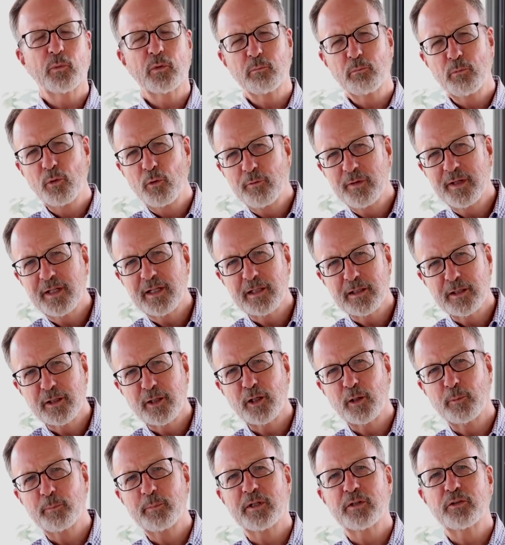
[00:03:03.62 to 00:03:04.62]
we're moving a
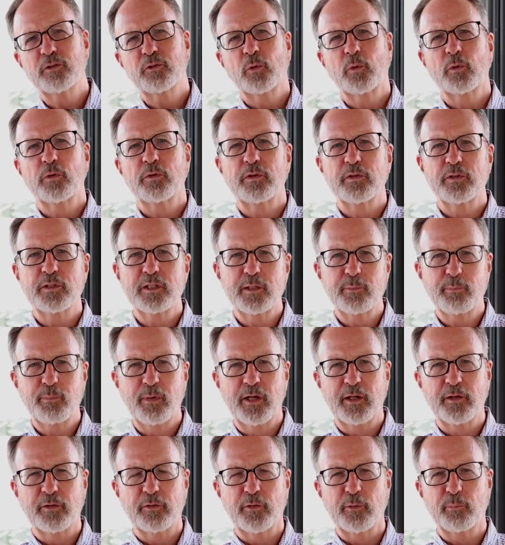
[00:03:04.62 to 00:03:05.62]
little bit toward the deep
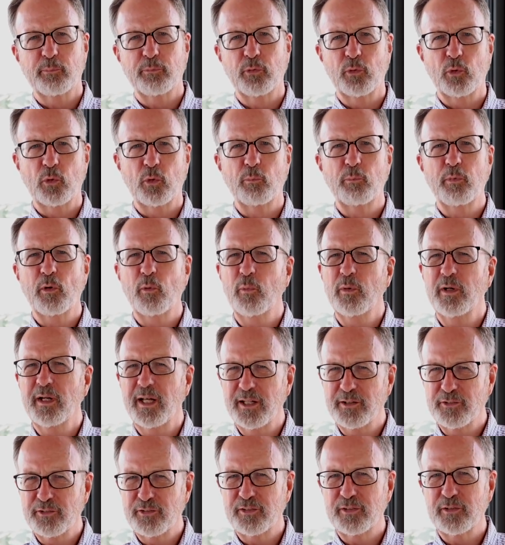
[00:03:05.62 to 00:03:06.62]
end of the pool, but we're
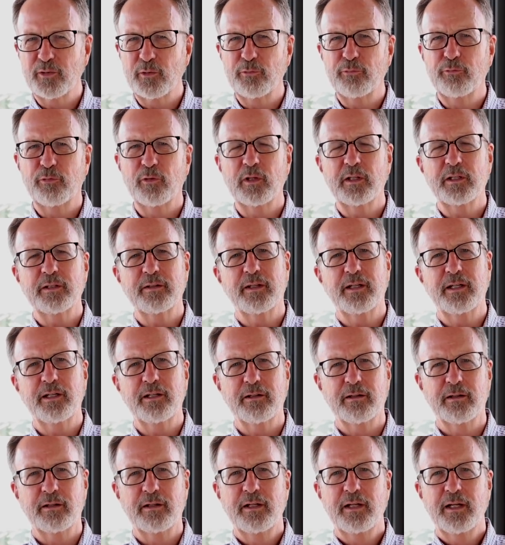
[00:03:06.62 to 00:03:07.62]
not still fully
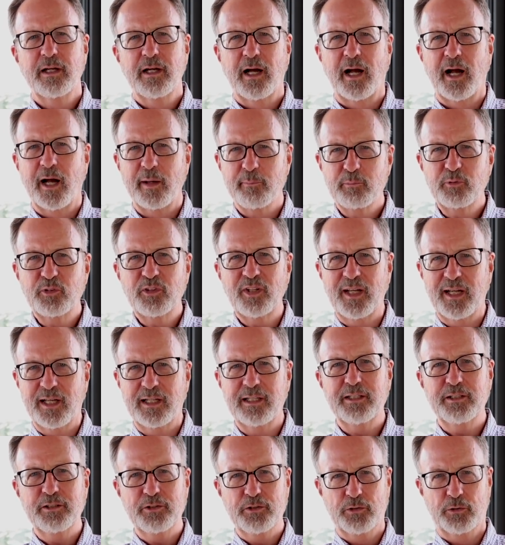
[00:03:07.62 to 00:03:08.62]
there. I'm
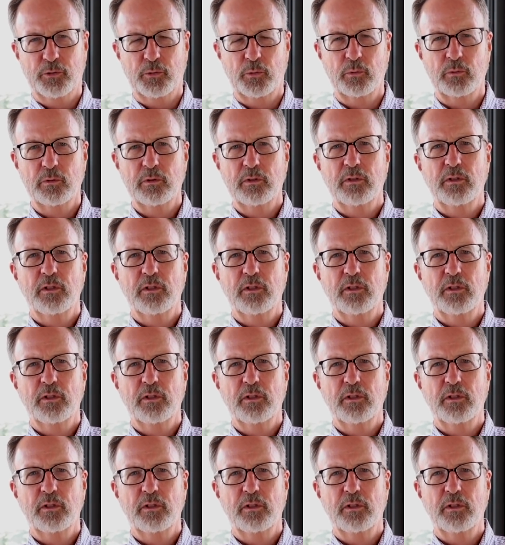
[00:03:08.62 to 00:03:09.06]
telling you,